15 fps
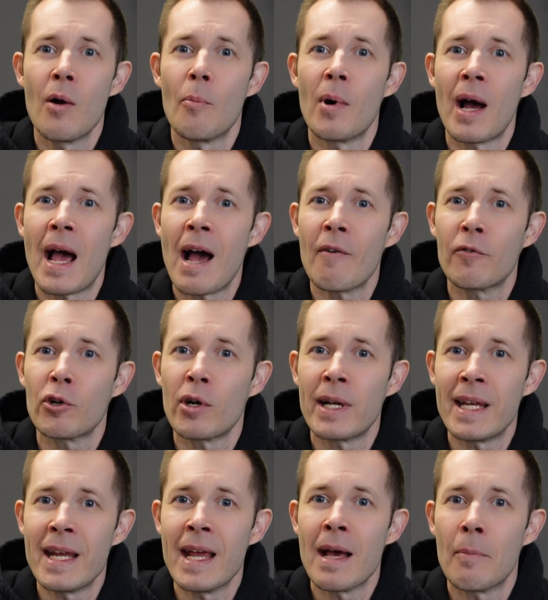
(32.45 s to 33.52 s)
but after
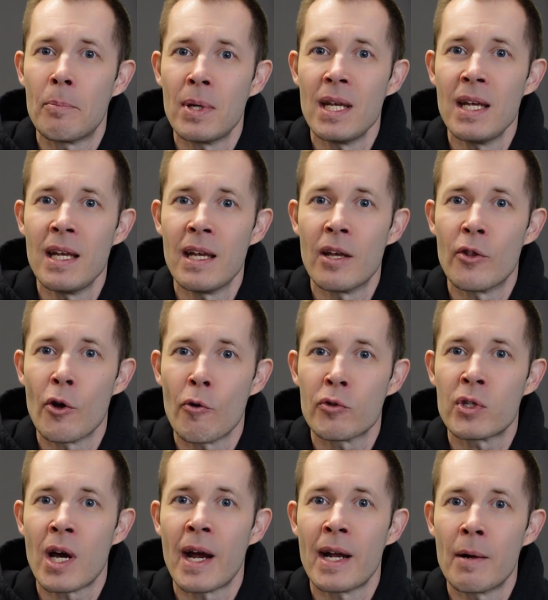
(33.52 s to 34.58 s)
an E M P,
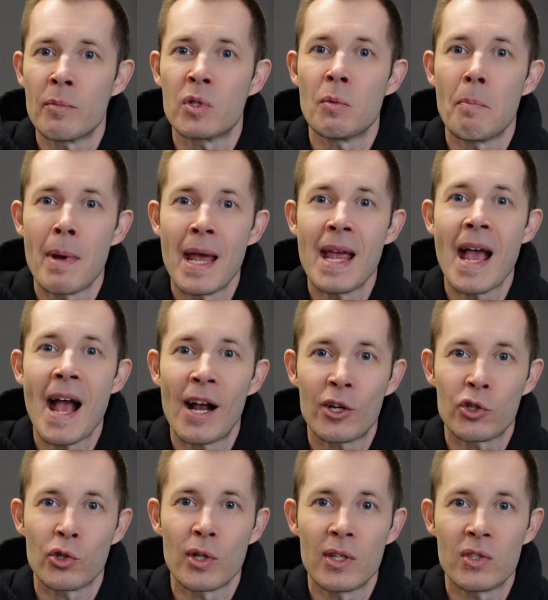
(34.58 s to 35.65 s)
those items may
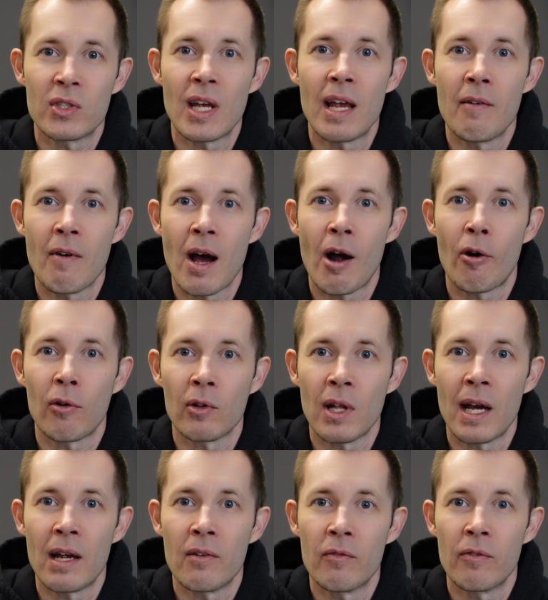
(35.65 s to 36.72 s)
actually save our
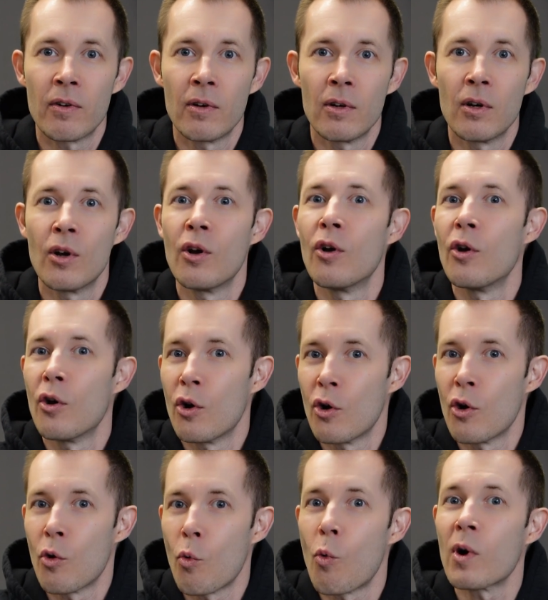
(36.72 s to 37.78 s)
life.
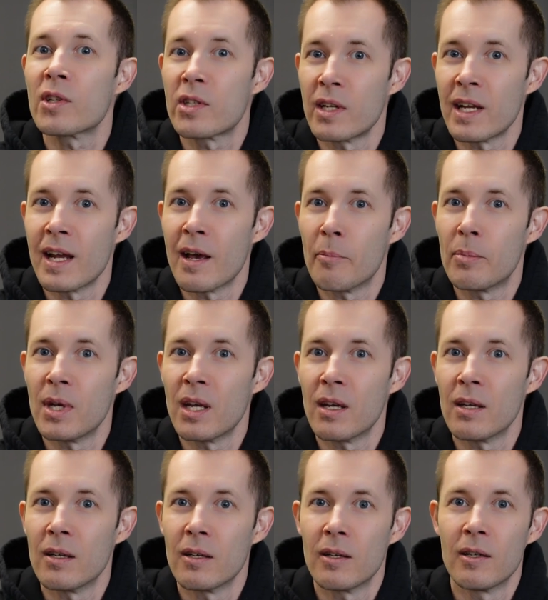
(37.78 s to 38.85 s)
What's an E M P?